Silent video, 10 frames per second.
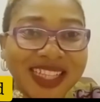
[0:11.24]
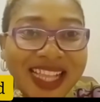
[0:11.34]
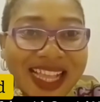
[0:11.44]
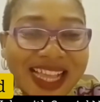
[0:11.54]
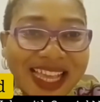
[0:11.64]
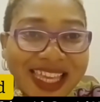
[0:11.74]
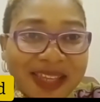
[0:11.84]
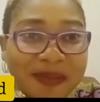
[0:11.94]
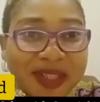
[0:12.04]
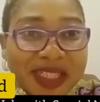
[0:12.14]
Hi,
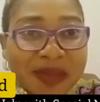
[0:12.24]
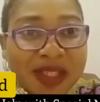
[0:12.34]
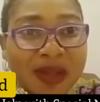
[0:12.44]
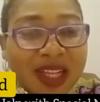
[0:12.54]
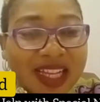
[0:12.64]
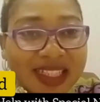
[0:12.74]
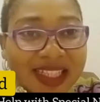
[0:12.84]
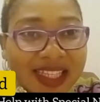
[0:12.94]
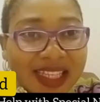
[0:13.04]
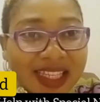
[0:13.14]
my name is Lola Aneki